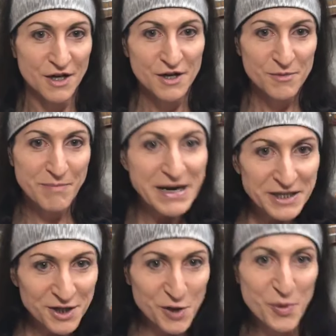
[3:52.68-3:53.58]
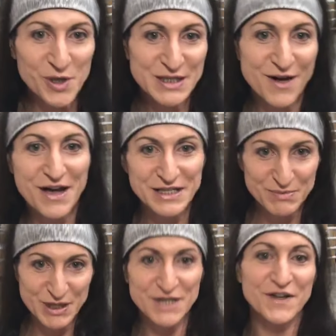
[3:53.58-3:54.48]
money that you put aside
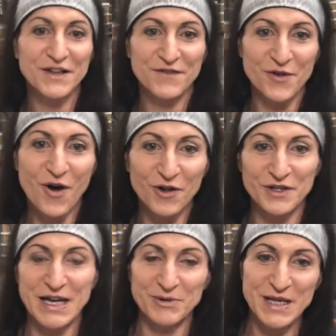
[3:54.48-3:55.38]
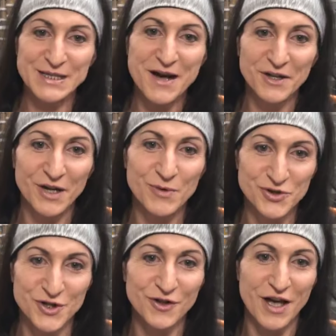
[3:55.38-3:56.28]
specifically for the holiday. Well, that's kind of like what
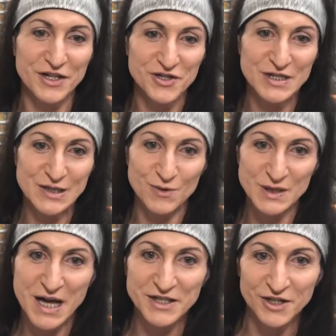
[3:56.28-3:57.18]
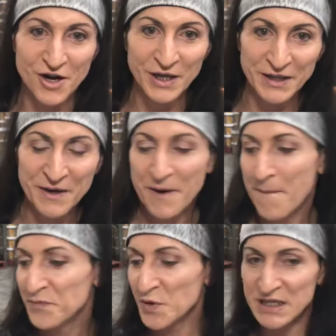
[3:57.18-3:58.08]
your glycogen stores are. You're
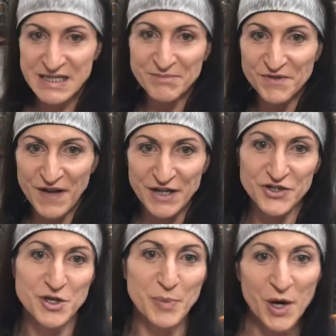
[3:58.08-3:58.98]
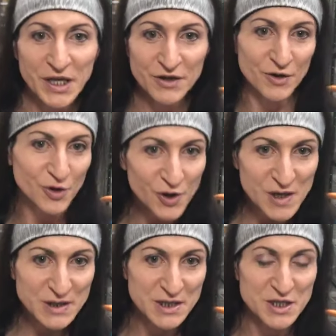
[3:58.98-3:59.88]
doing some event, you're burning the glucose
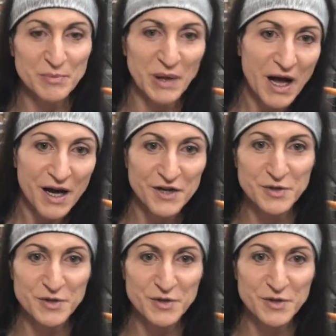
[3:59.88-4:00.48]
that's in your blood, you're